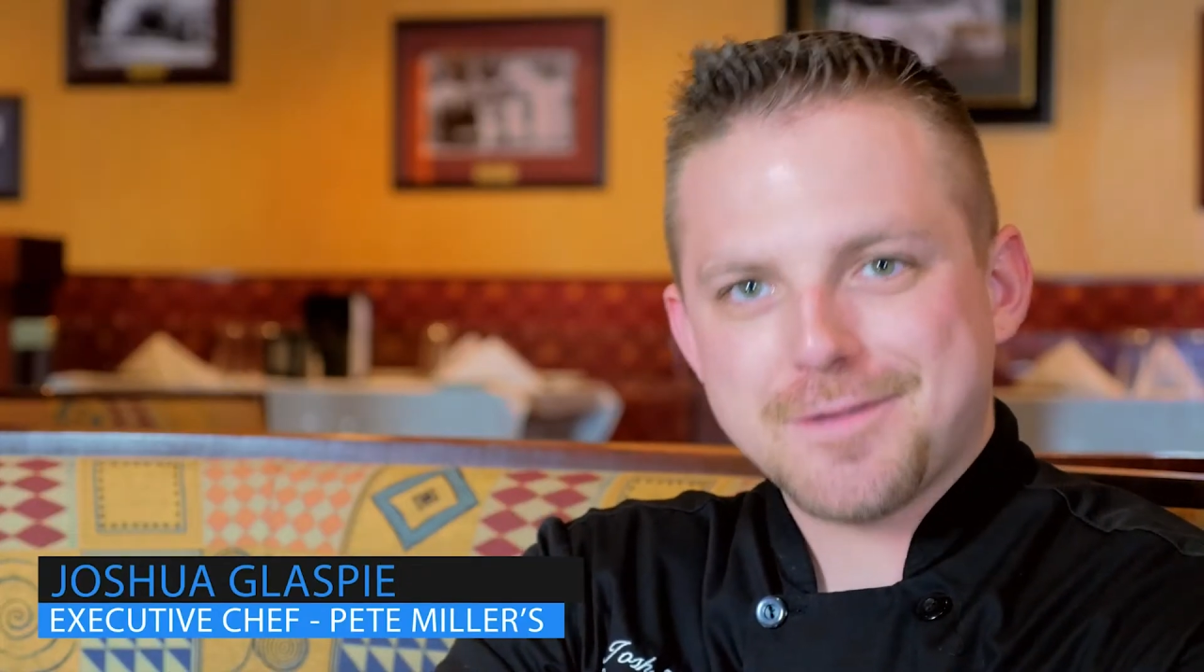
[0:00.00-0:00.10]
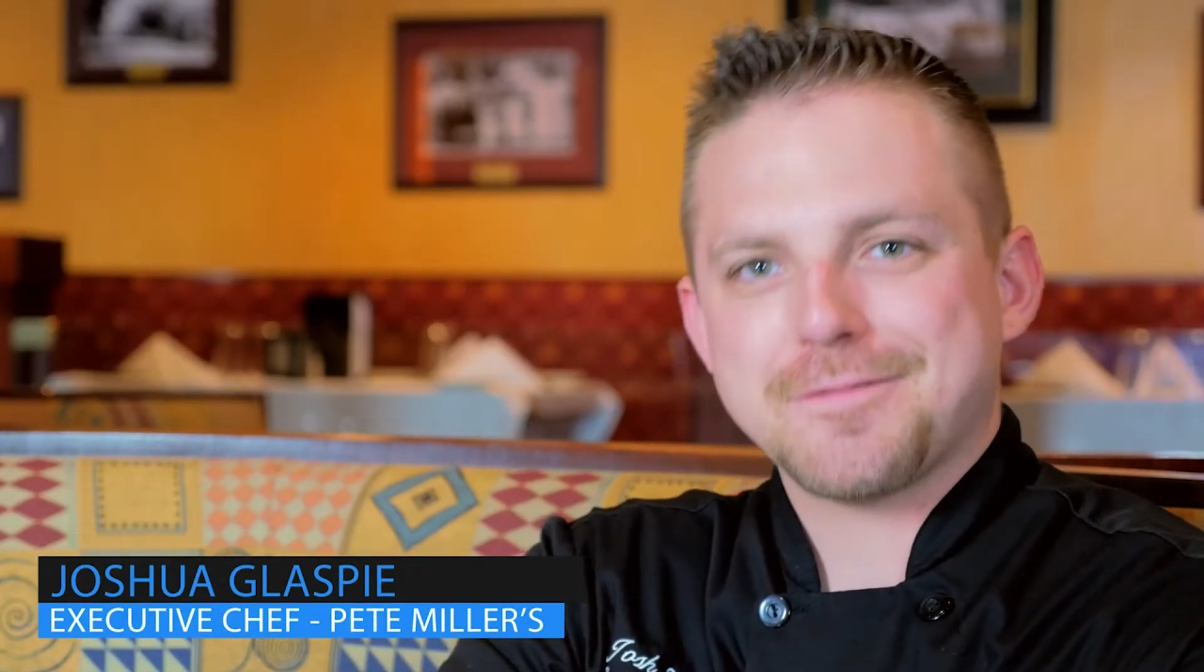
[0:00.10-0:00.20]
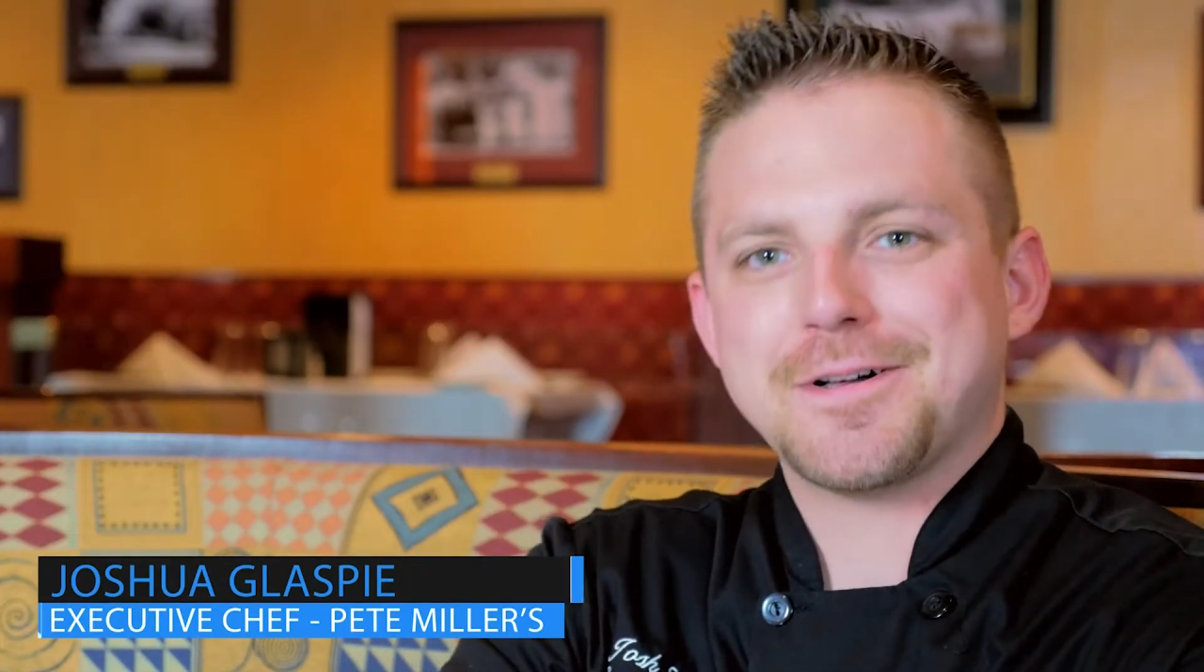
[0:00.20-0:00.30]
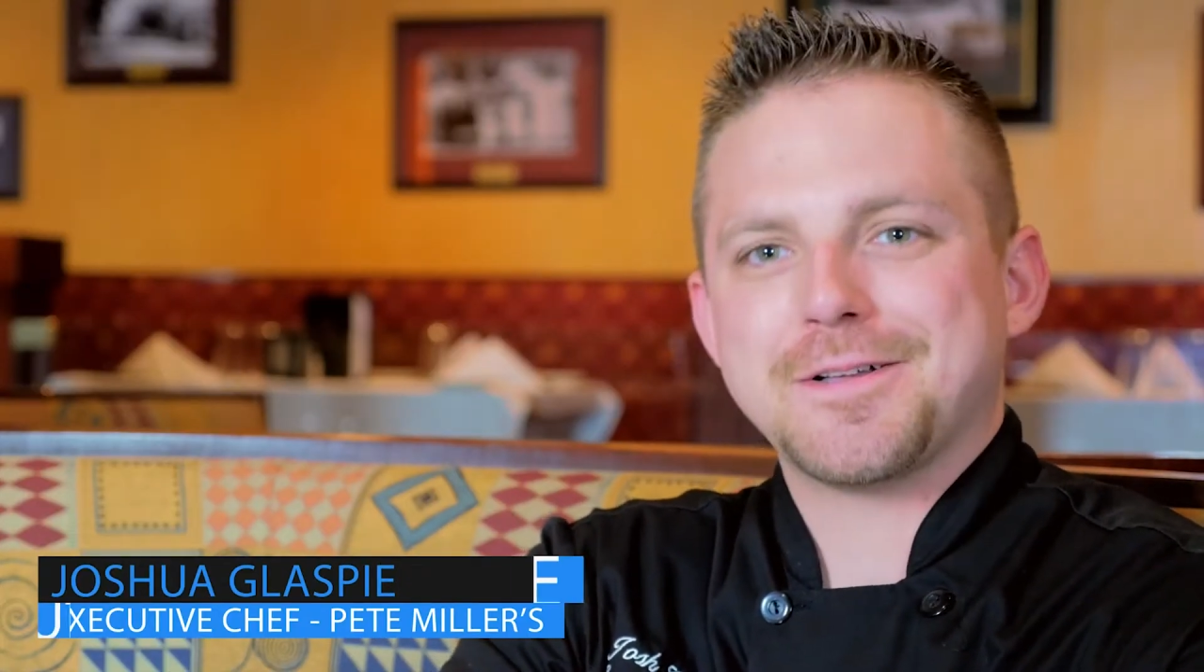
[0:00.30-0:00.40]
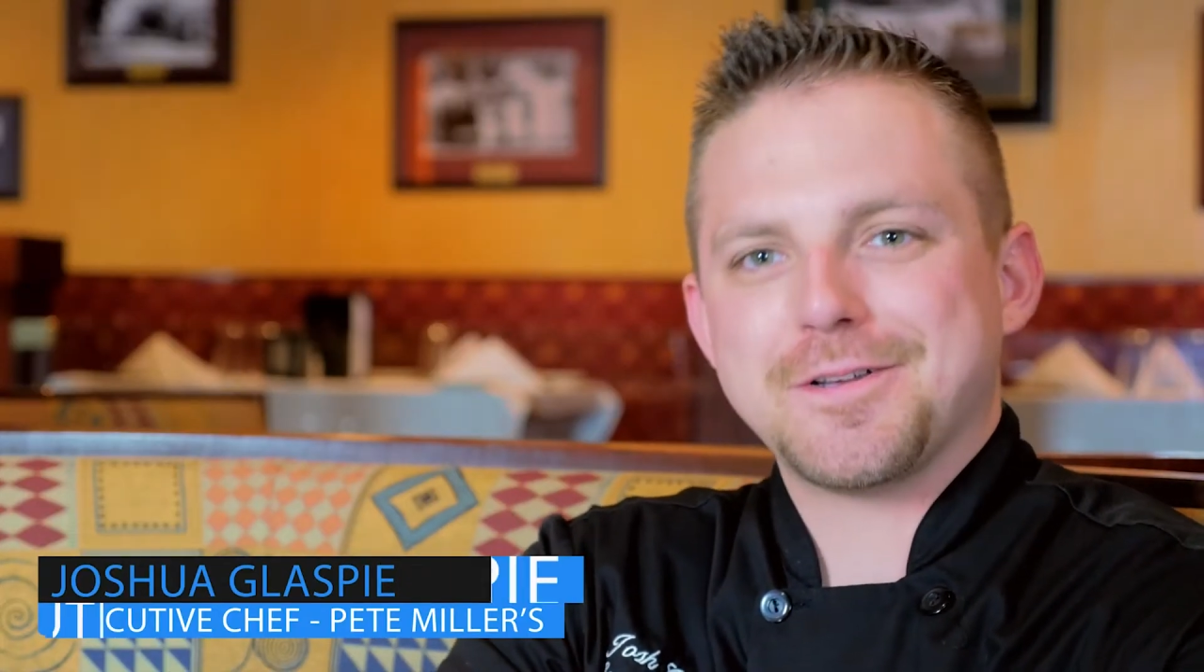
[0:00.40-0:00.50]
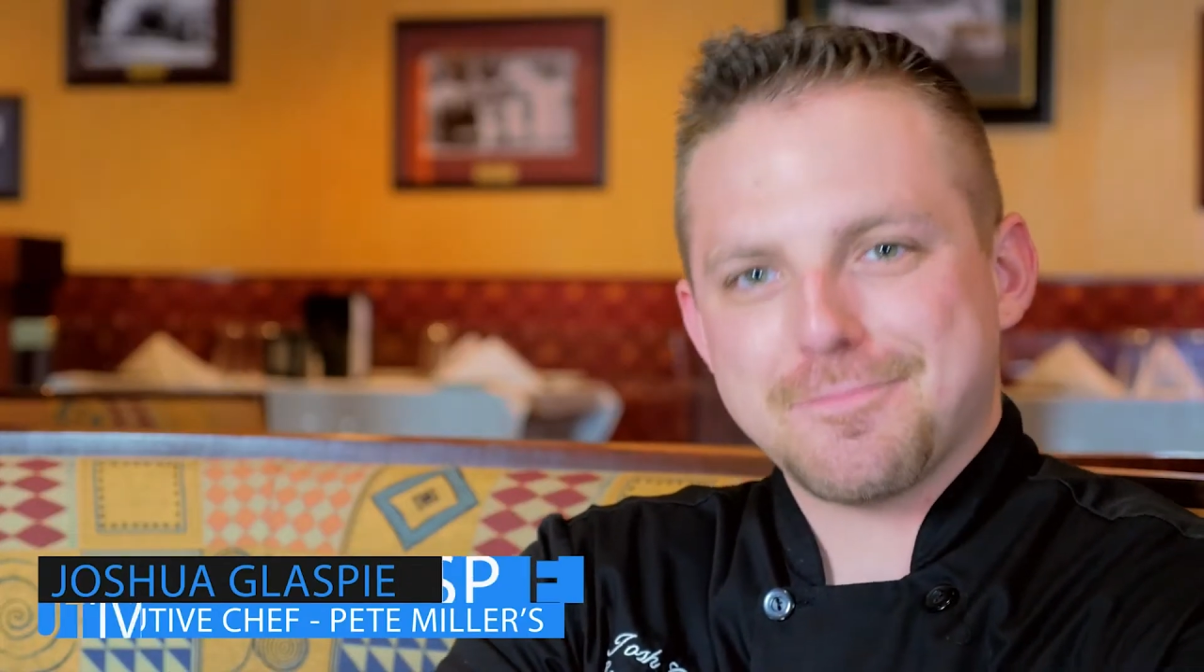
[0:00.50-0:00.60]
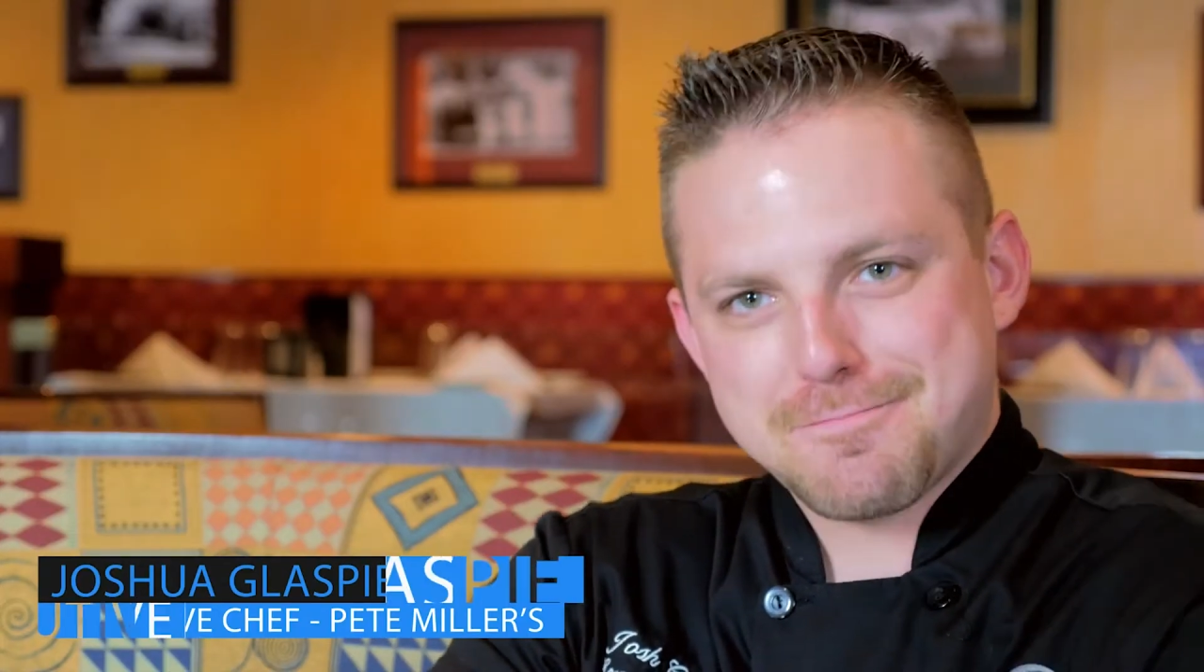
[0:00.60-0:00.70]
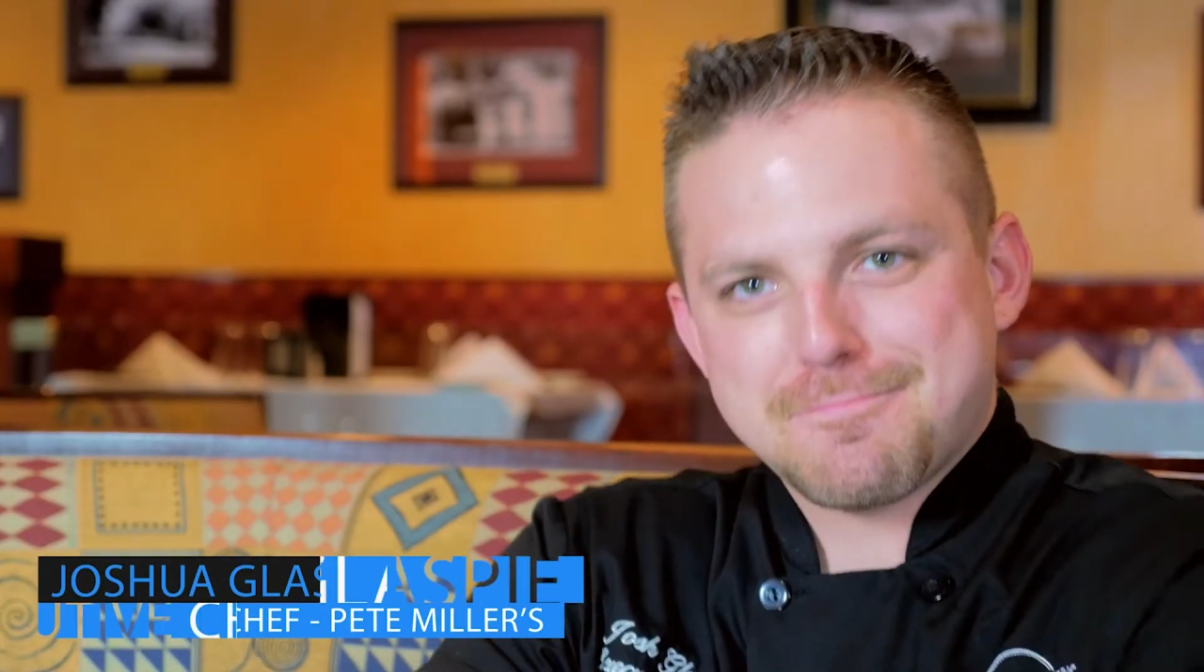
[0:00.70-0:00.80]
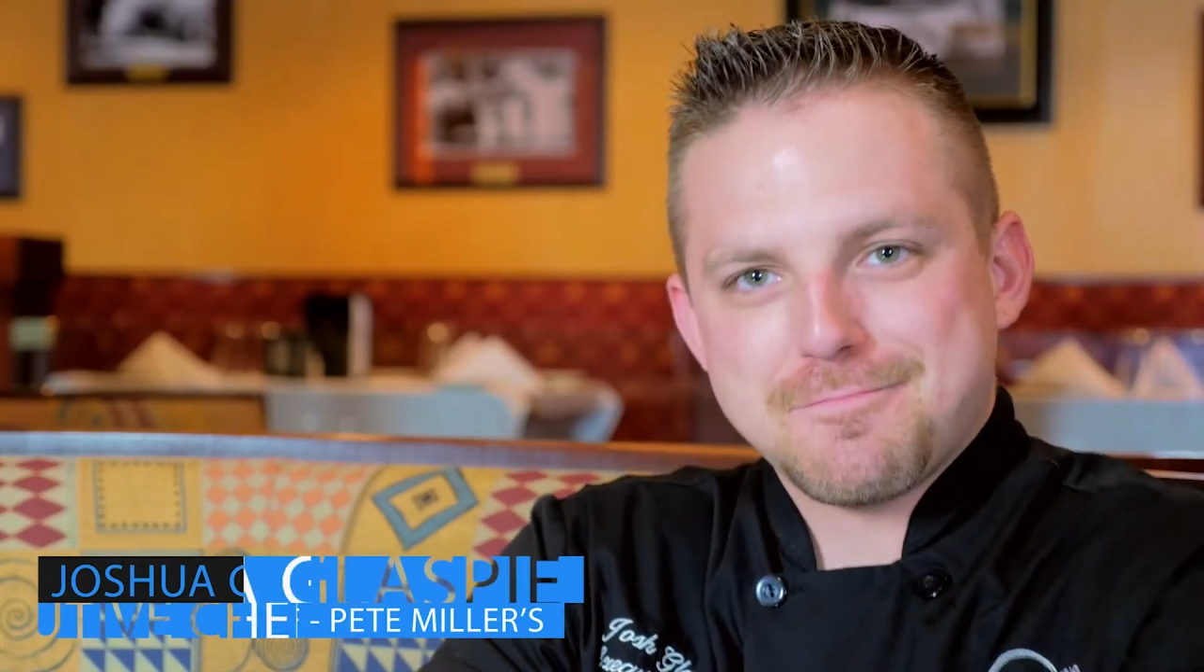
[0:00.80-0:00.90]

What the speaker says: well, you